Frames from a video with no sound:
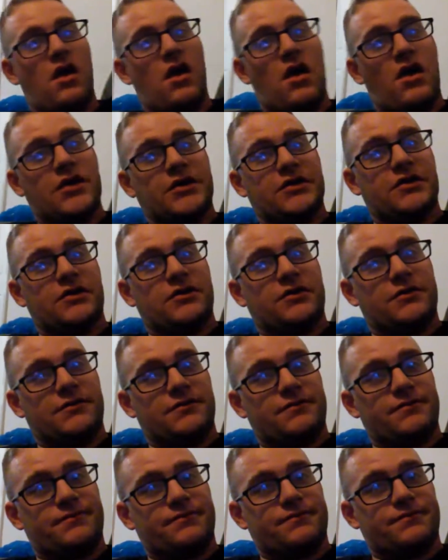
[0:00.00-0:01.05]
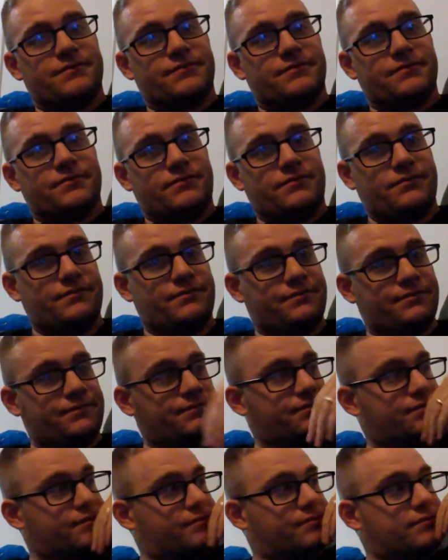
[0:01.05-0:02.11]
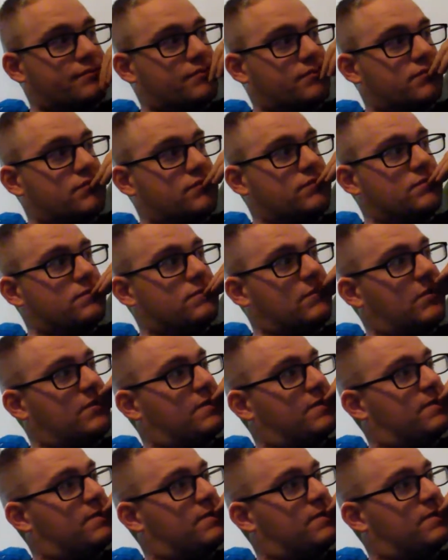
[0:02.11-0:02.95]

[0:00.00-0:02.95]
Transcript: You know, look at the. Um, sorry to interrupt you again,